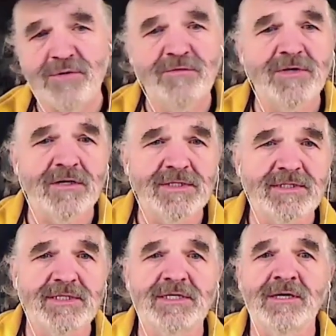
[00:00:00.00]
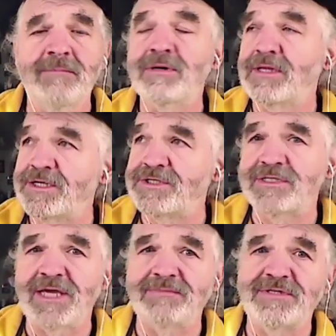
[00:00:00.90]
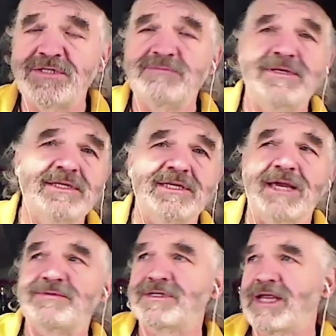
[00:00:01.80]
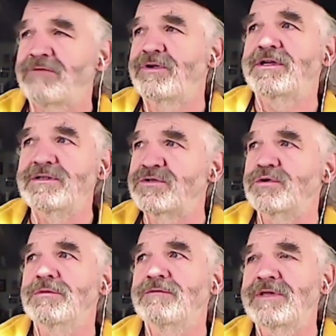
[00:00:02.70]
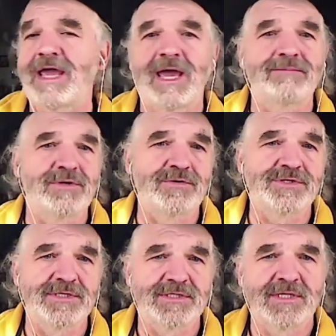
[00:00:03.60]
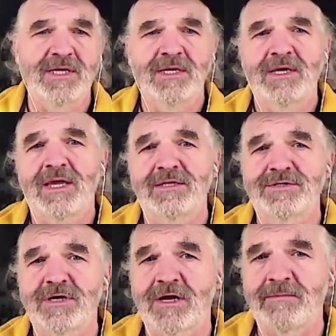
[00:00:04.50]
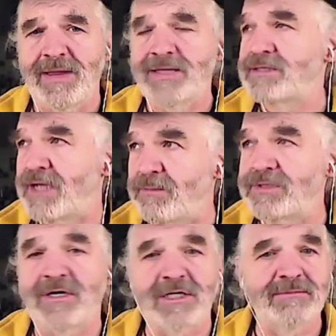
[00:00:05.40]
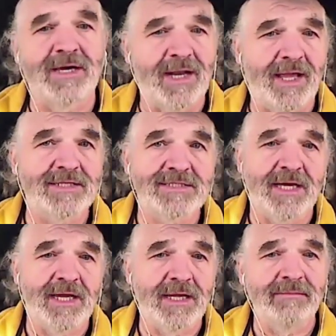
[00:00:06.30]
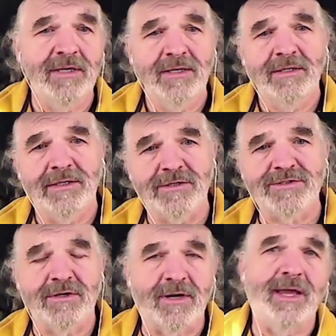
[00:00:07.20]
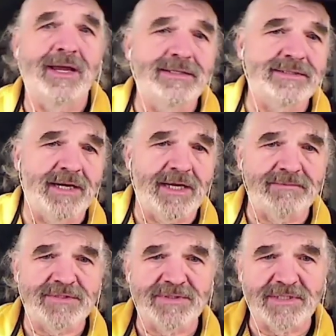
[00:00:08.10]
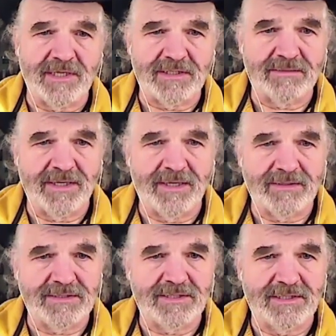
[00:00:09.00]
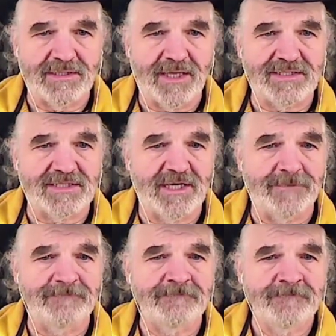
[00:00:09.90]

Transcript: moved all the compilation types. These would be the types that every consumer of the app uses. And there's our command type we talked about last time. Here's our line types that we talked about last time.